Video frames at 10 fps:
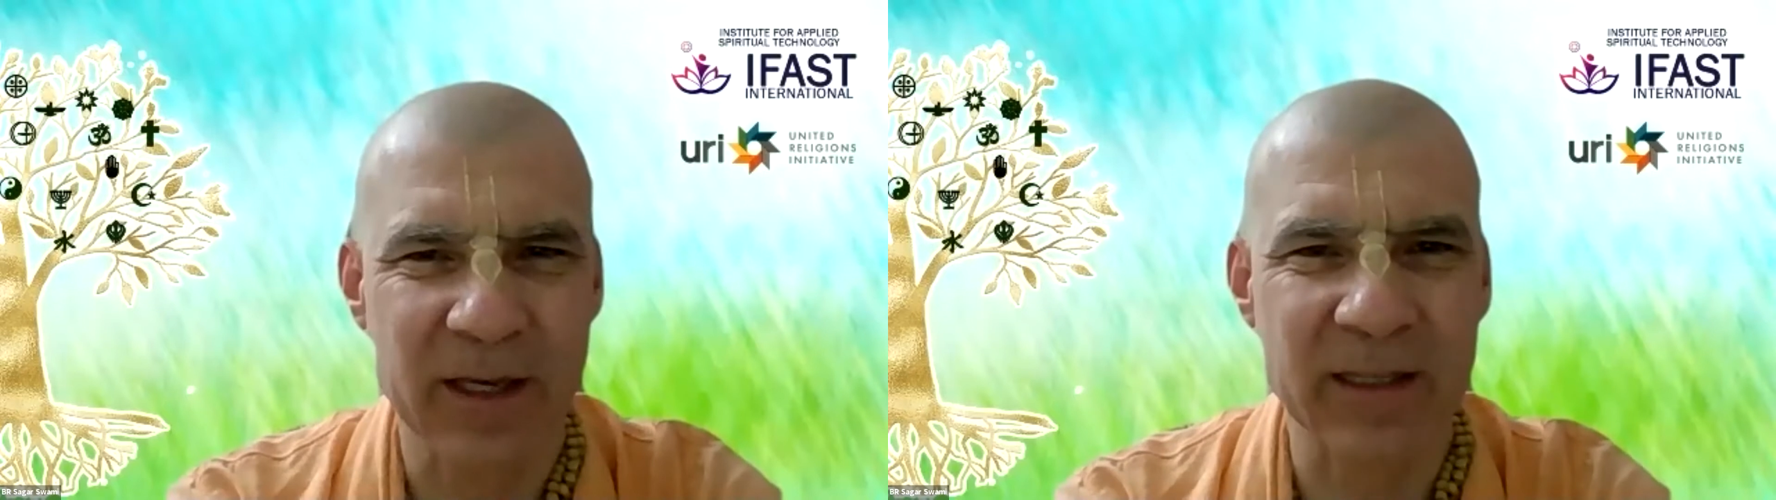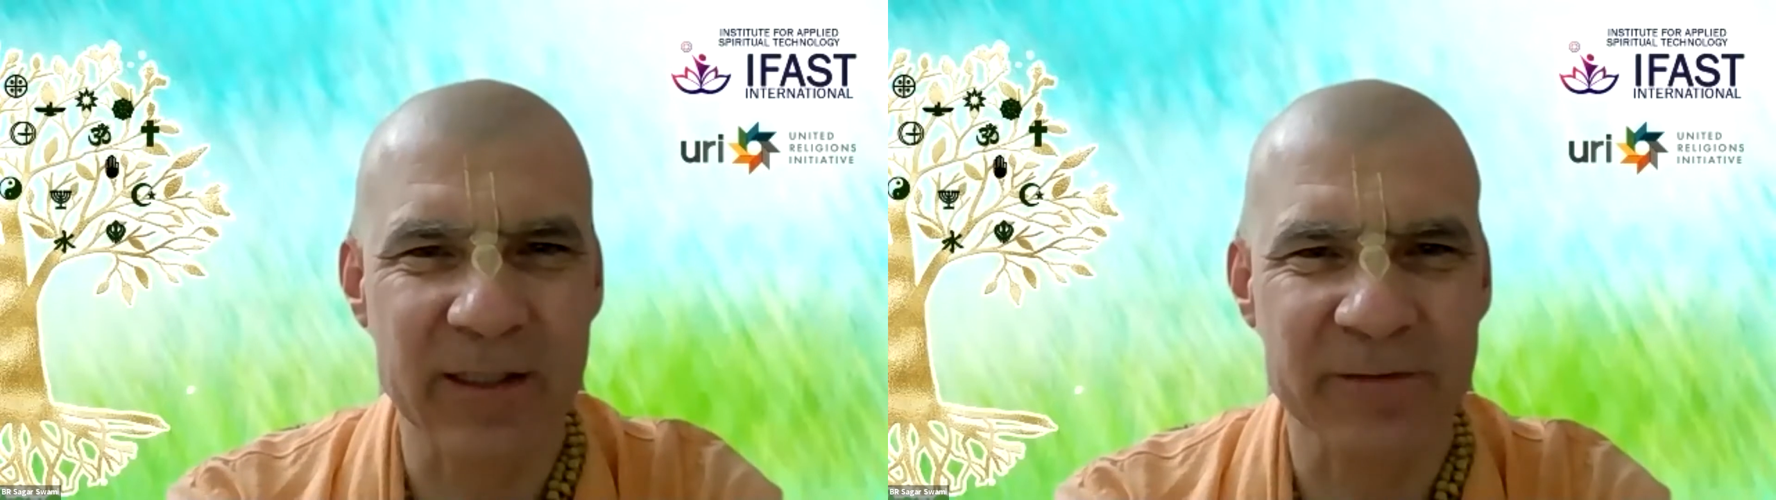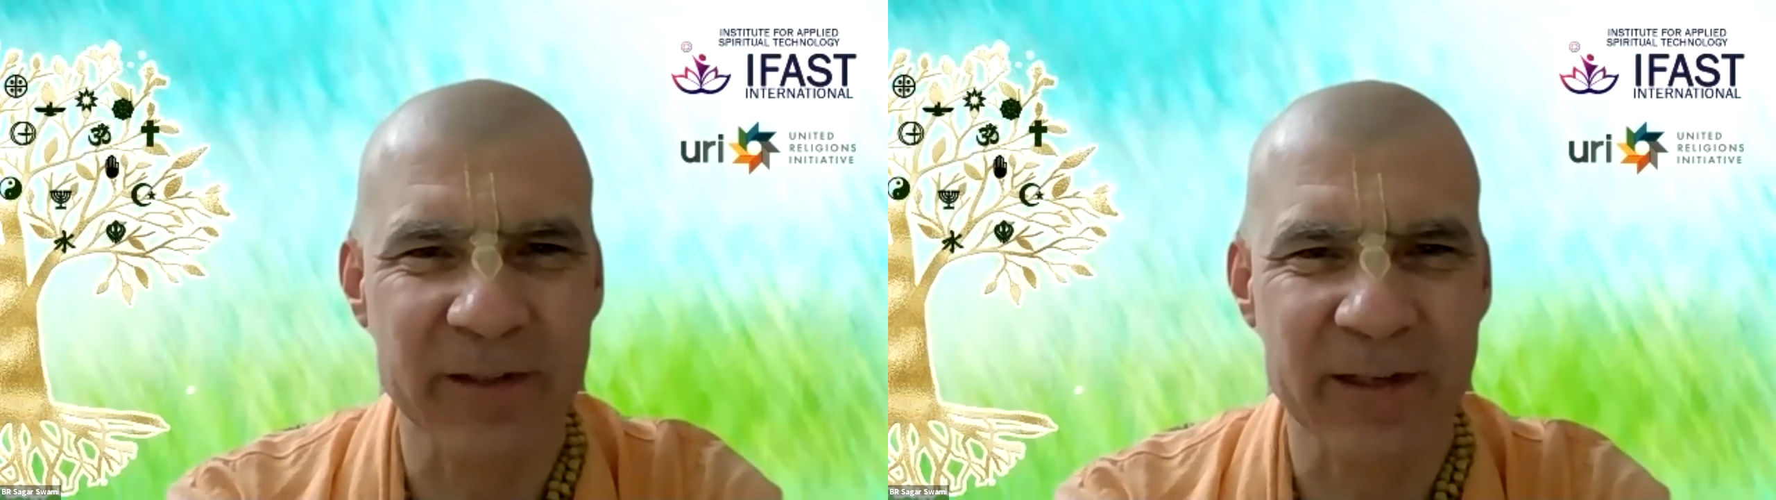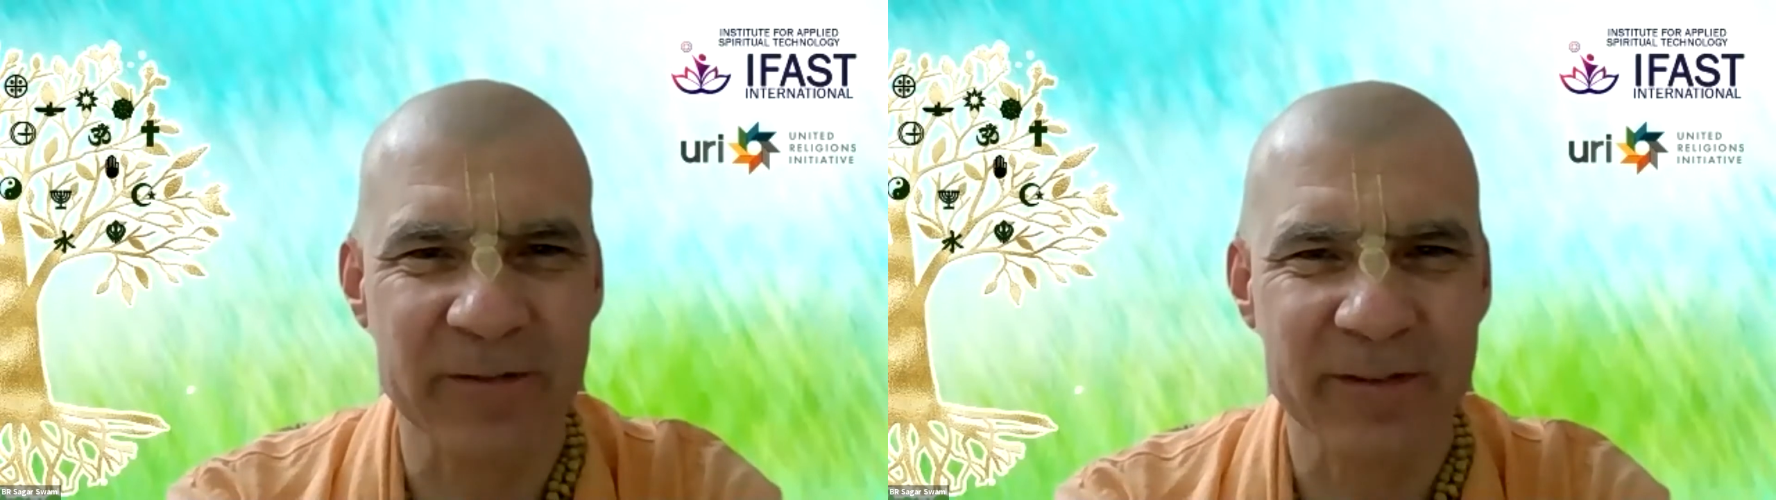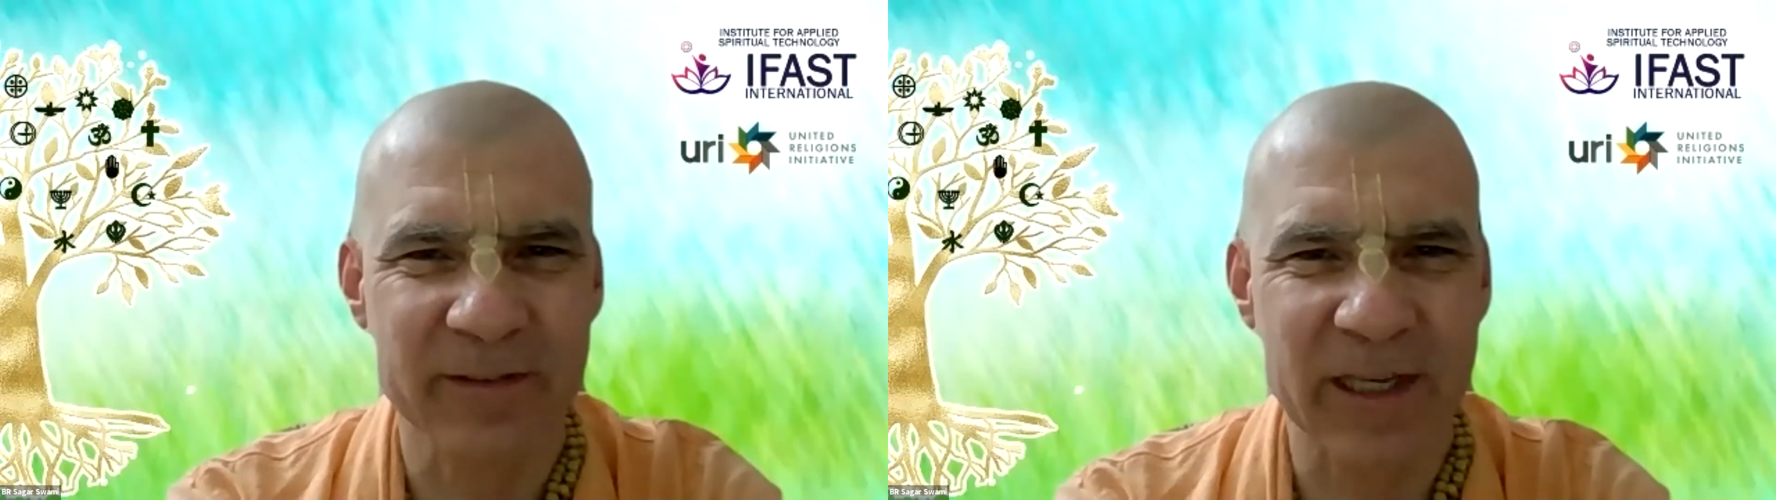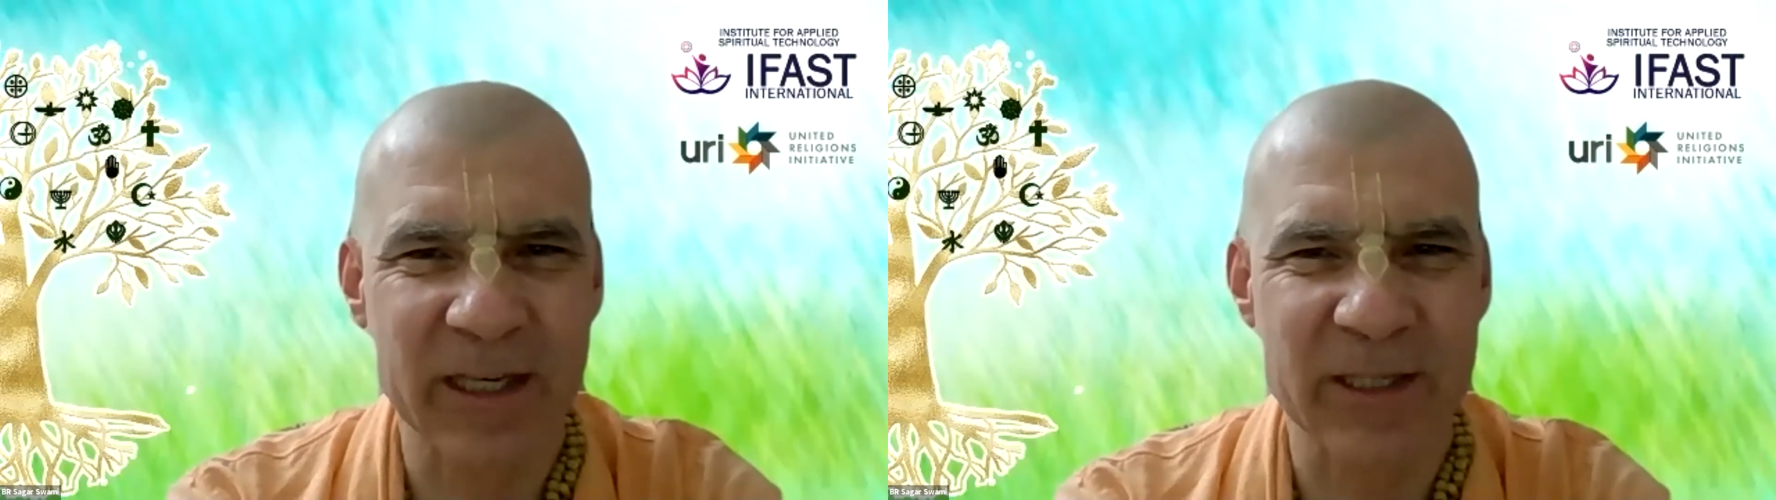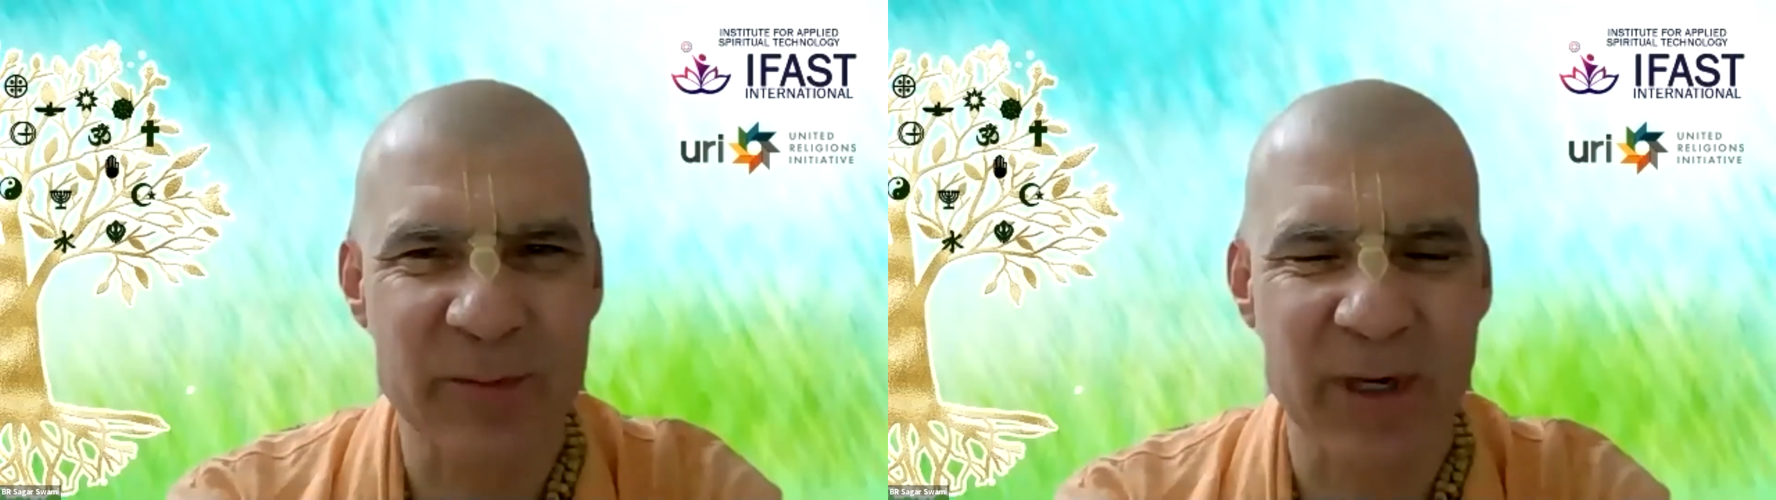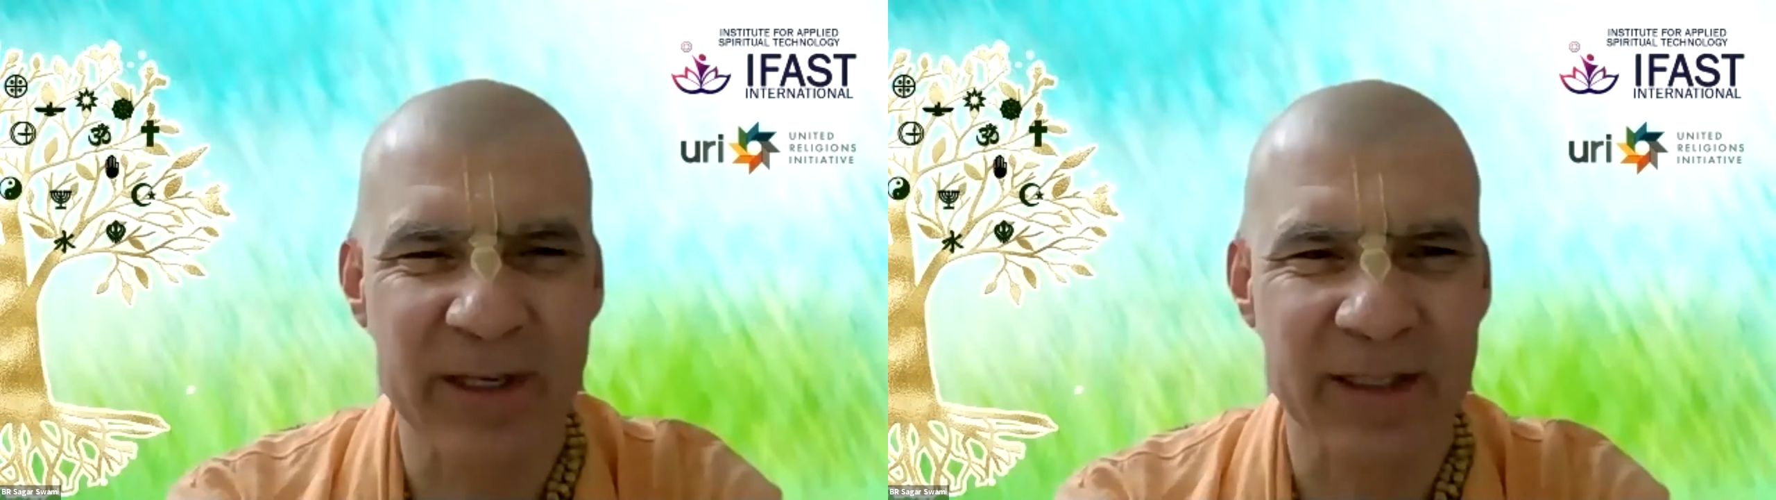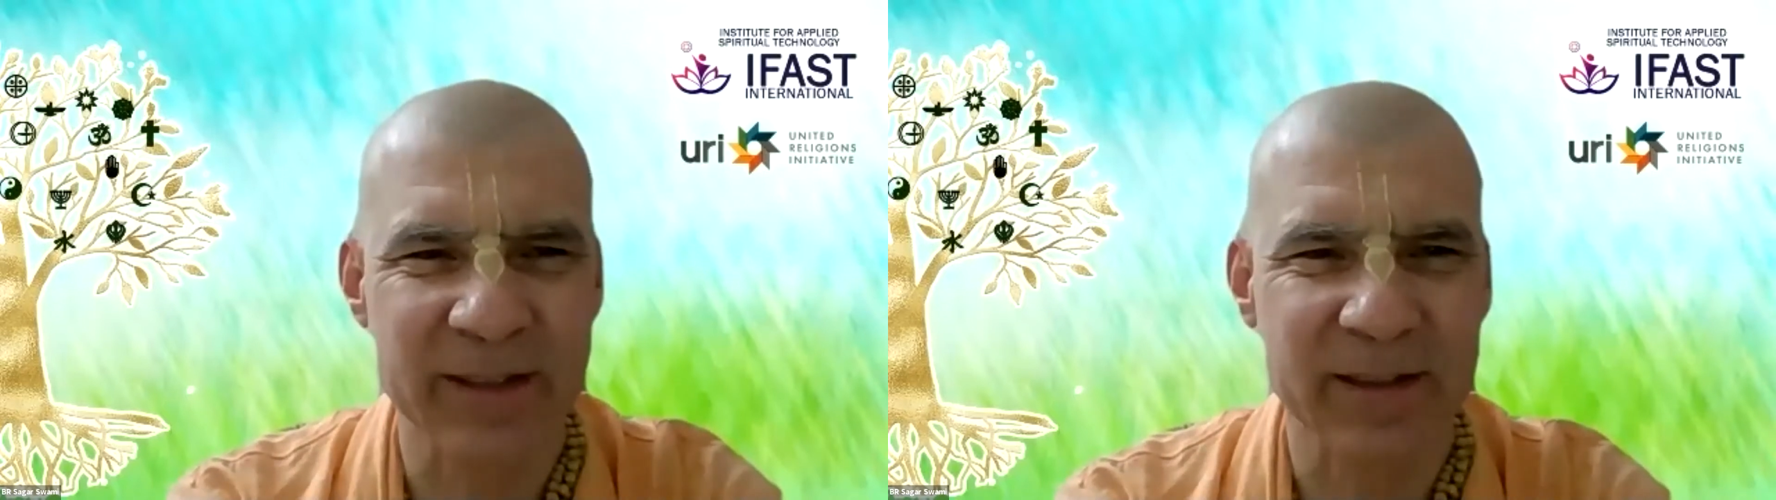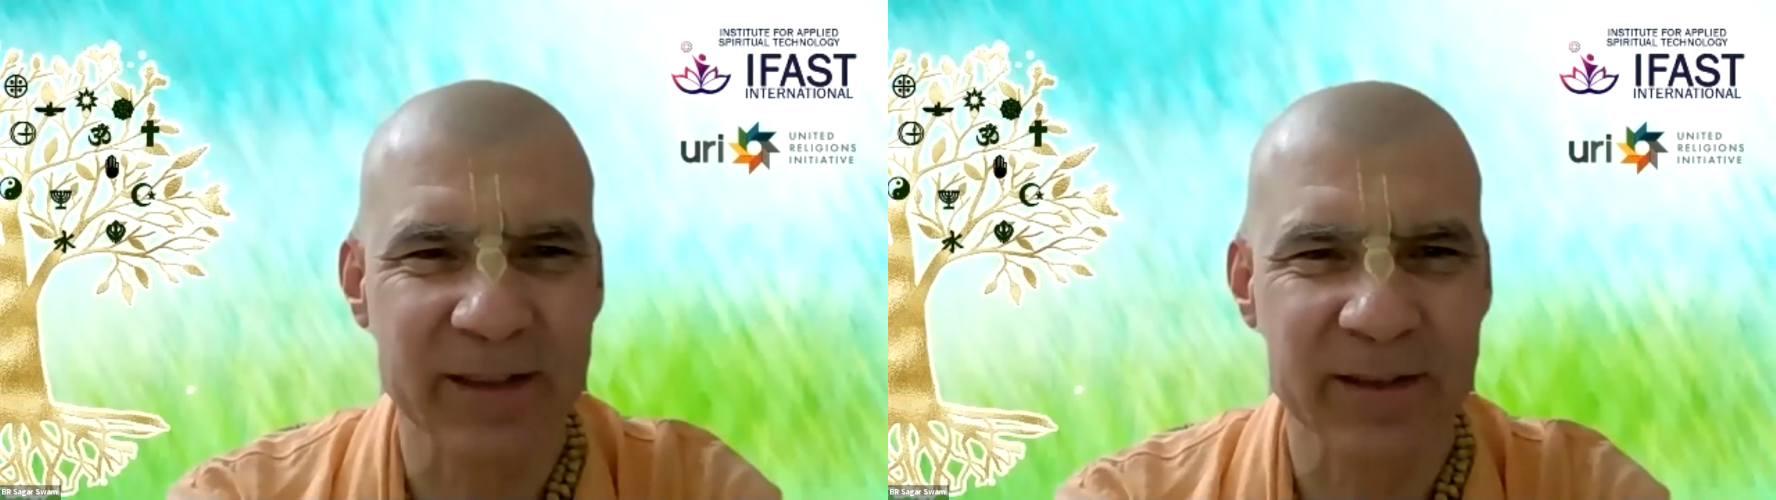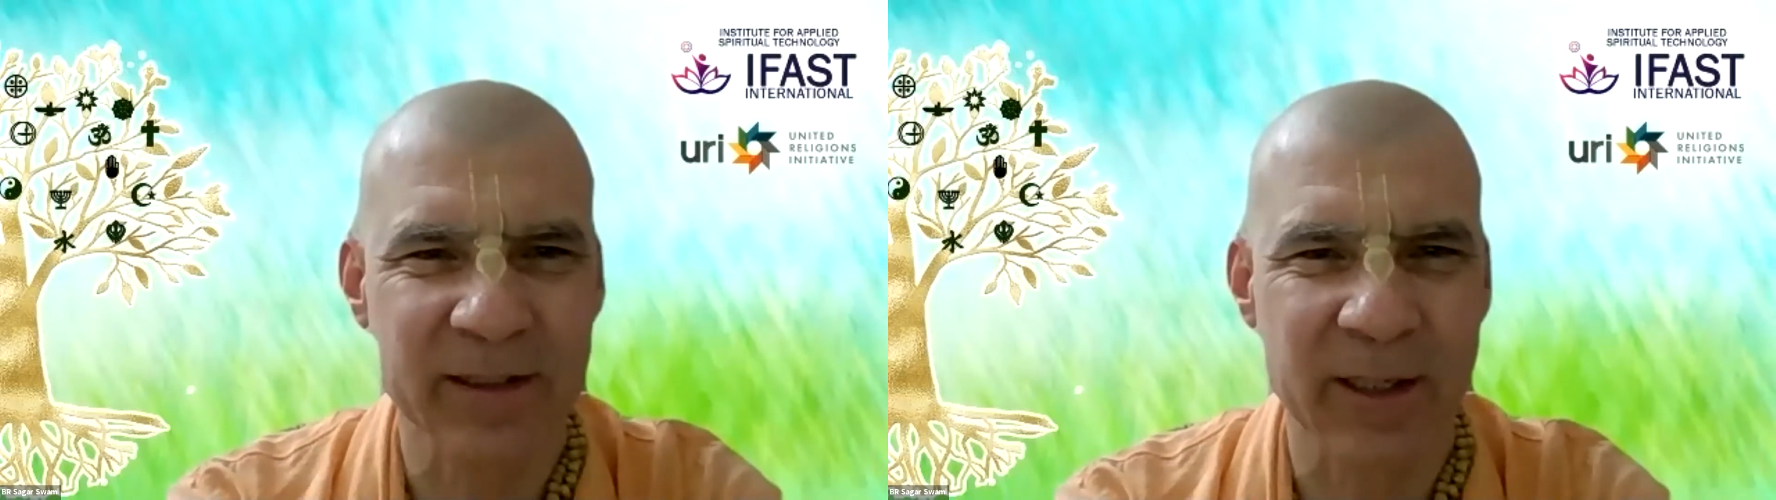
interfaith experience.